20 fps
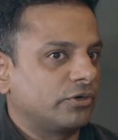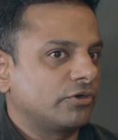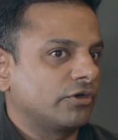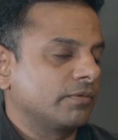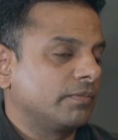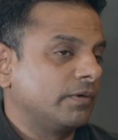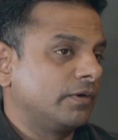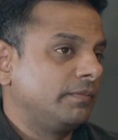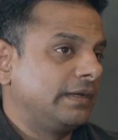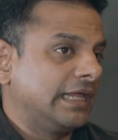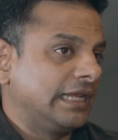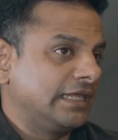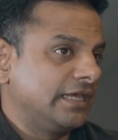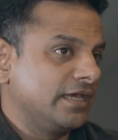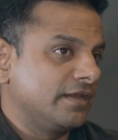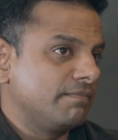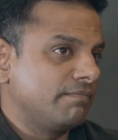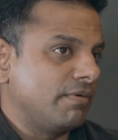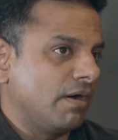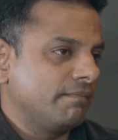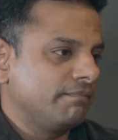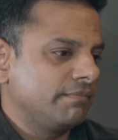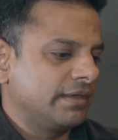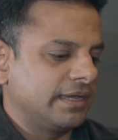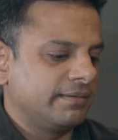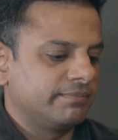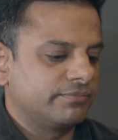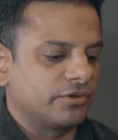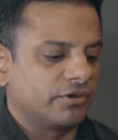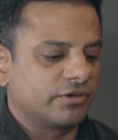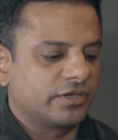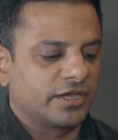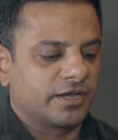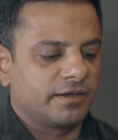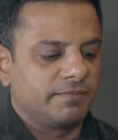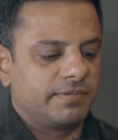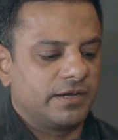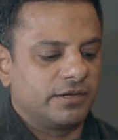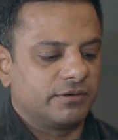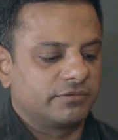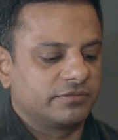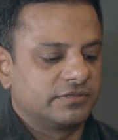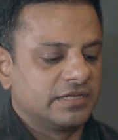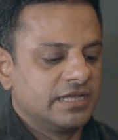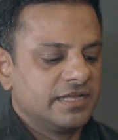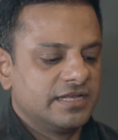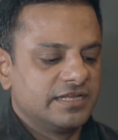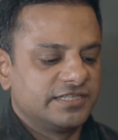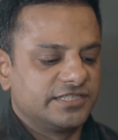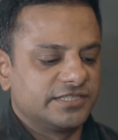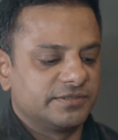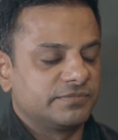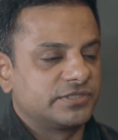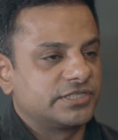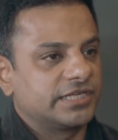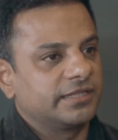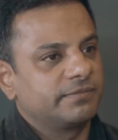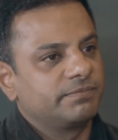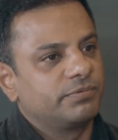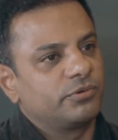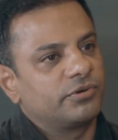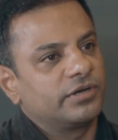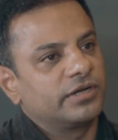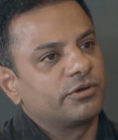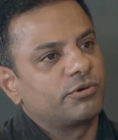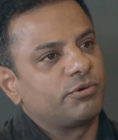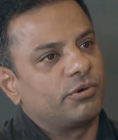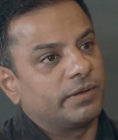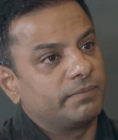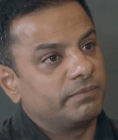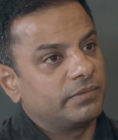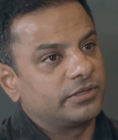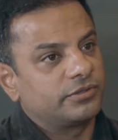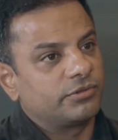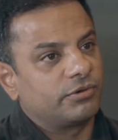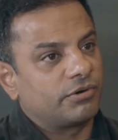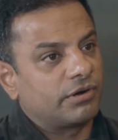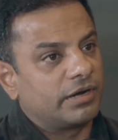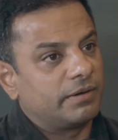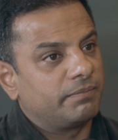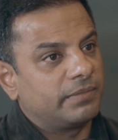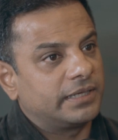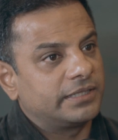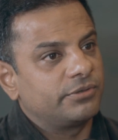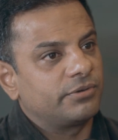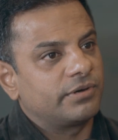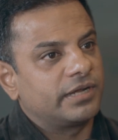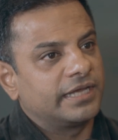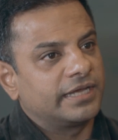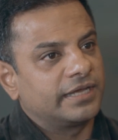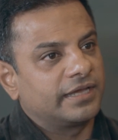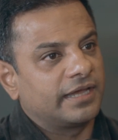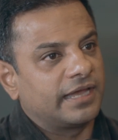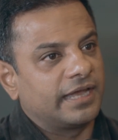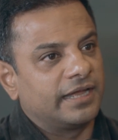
not talking about Delhi and Bombay. I'm talking about Jamshedpur and Coimbatore and Madurai